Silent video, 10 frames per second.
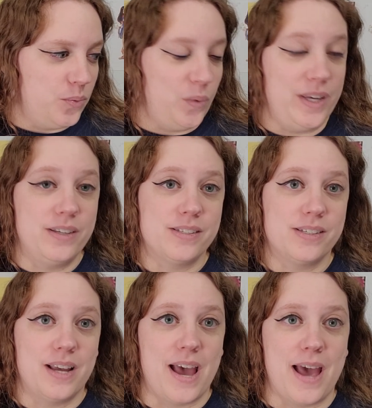
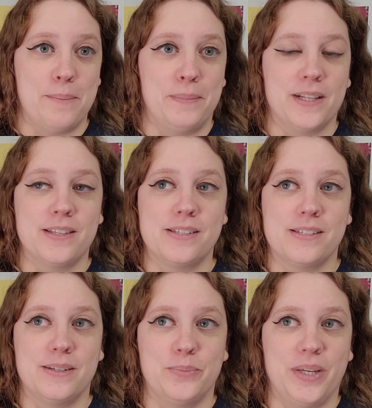weeks and
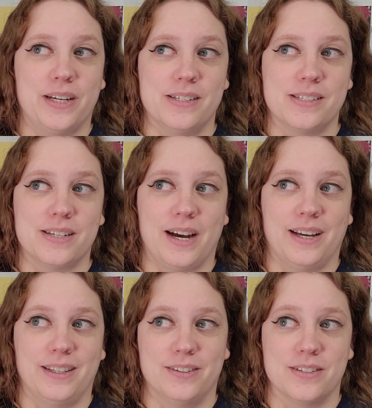months because
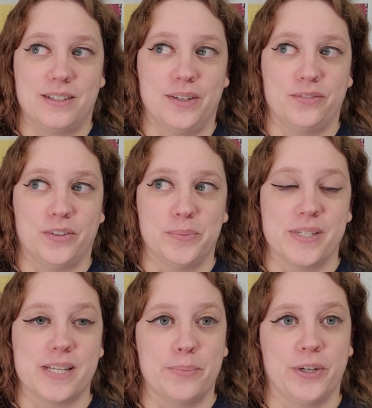there's a clip from
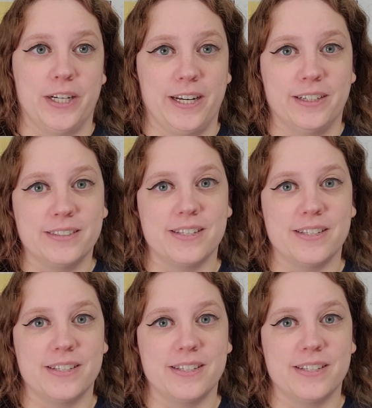December in here.